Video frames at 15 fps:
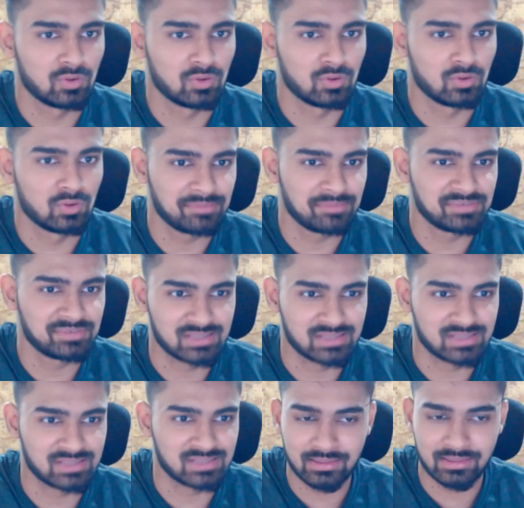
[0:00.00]
first I've just
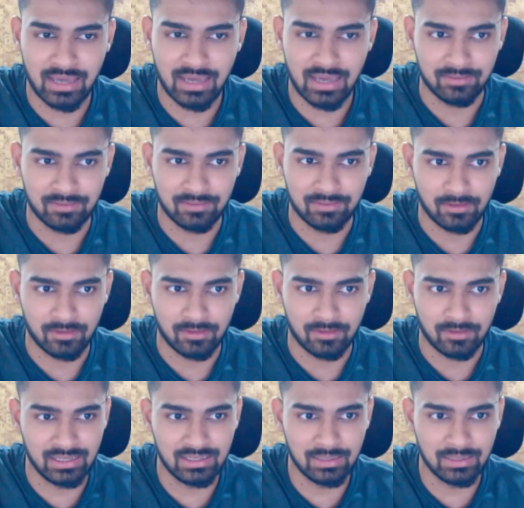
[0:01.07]
scanned the array. Okay,
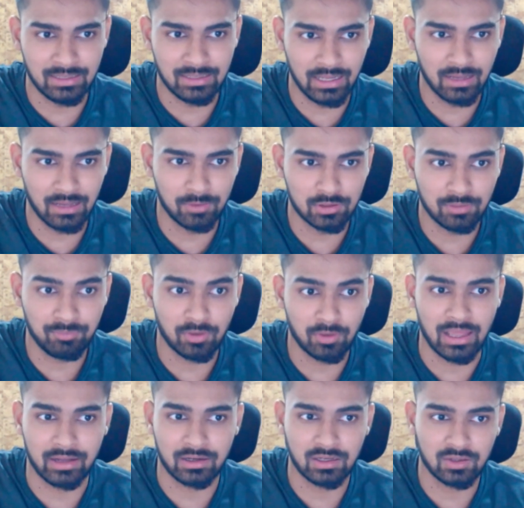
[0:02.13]
then depending upon the
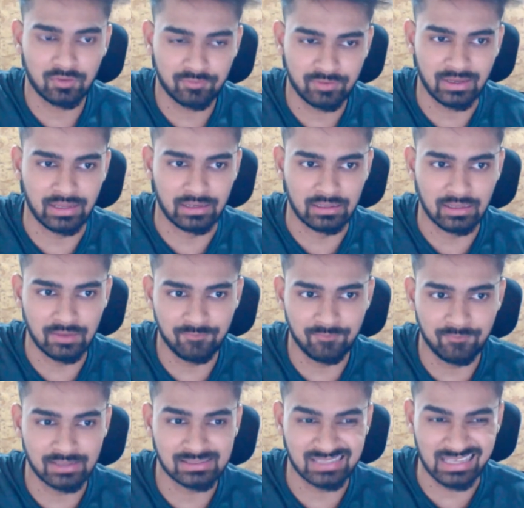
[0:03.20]
polarity of n, if
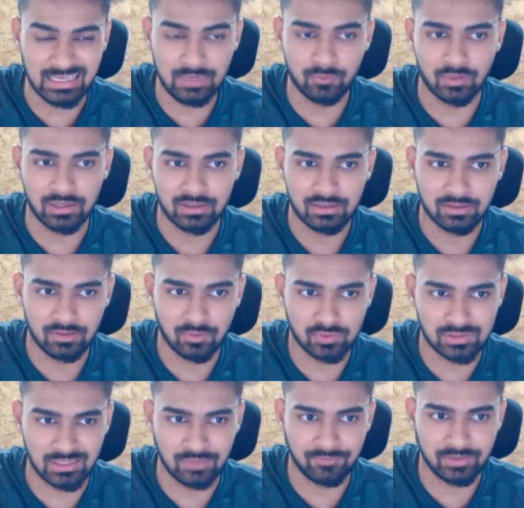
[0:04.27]
n is even, you
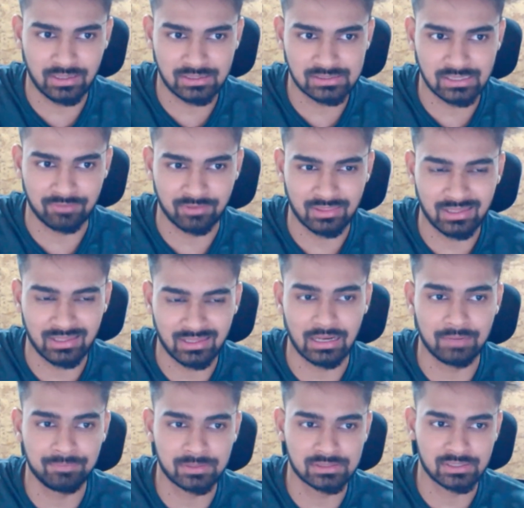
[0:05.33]
see if n is even, then
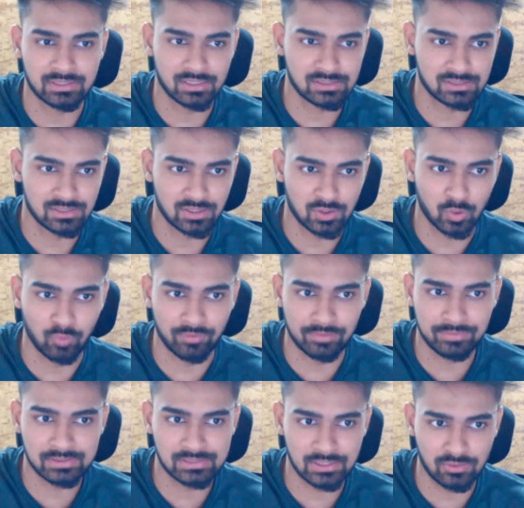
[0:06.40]
n percentage 2 will
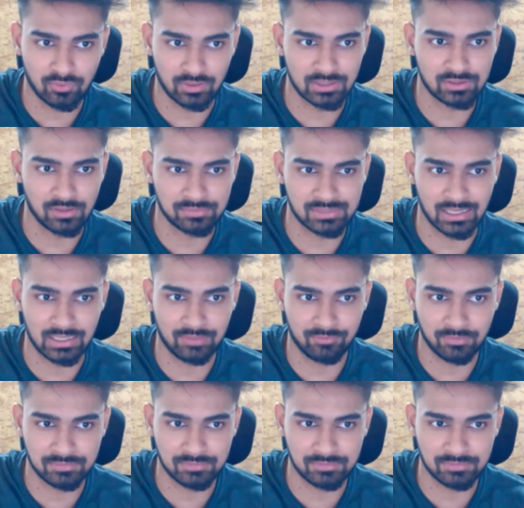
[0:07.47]
be 0 only. So I'm starting from